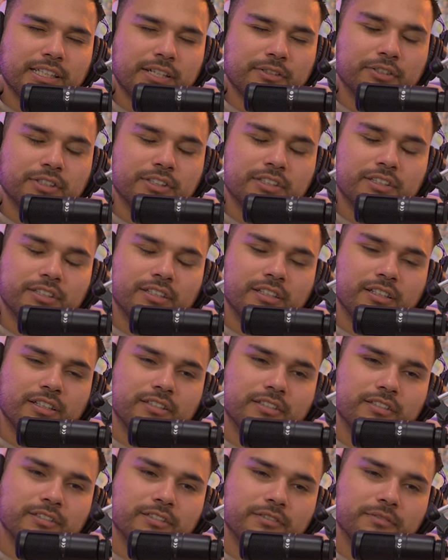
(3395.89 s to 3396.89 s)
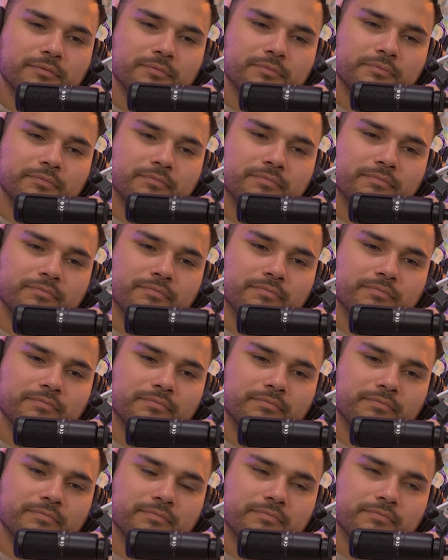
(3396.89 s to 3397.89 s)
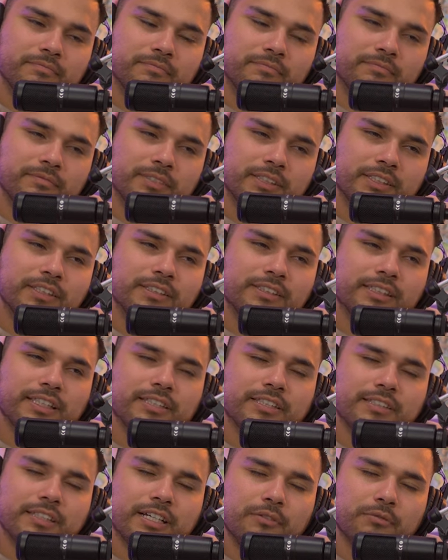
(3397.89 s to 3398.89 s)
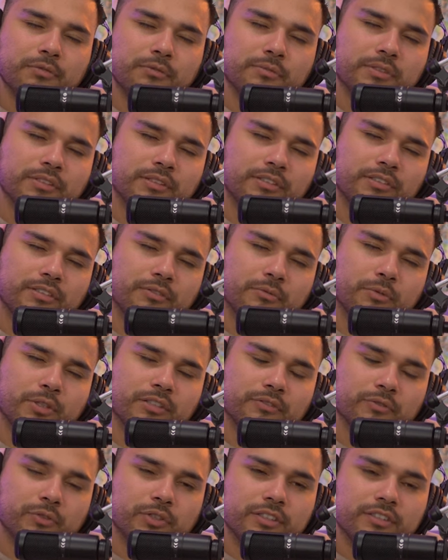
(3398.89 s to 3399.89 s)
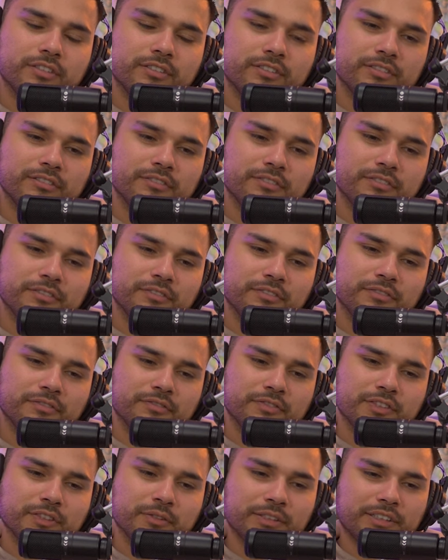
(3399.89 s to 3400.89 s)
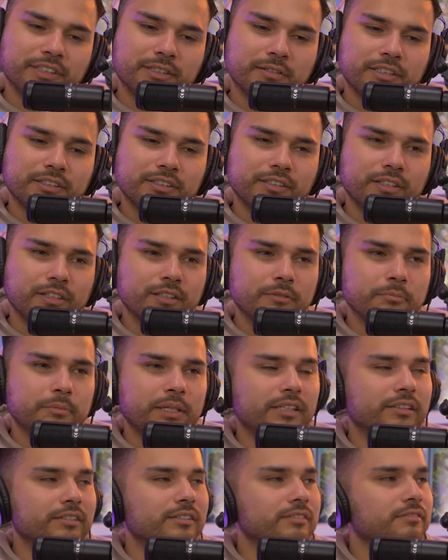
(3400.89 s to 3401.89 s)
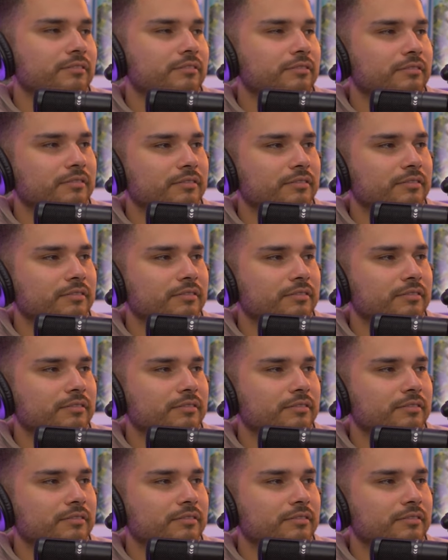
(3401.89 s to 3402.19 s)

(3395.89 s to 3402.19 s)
Towers is on. Um, he's on Sech's album, the the one of one. Fuck, what's that? It's called a belly.